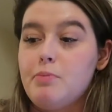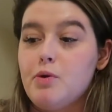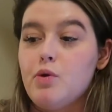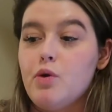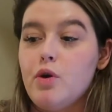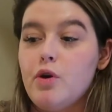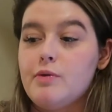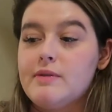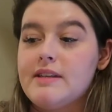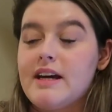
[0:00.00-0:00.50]

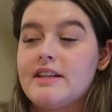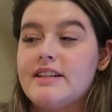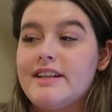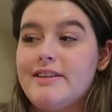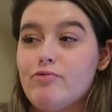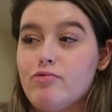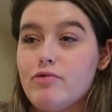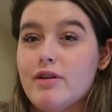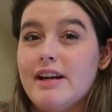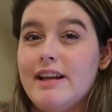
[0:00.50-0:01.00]
Boohoo's
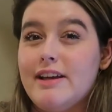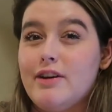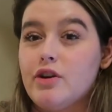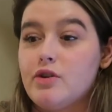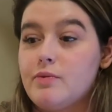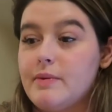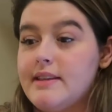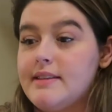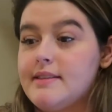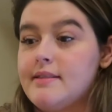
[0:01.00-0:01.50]
actually really
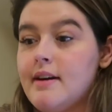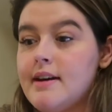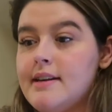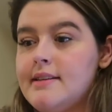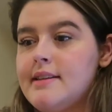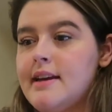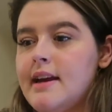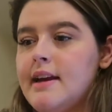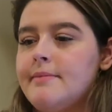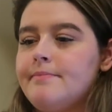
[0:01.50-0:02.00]
good with
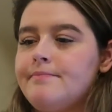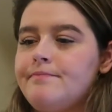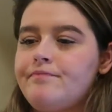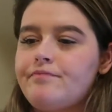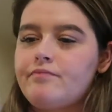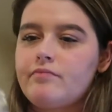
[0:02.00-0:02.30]
sizing.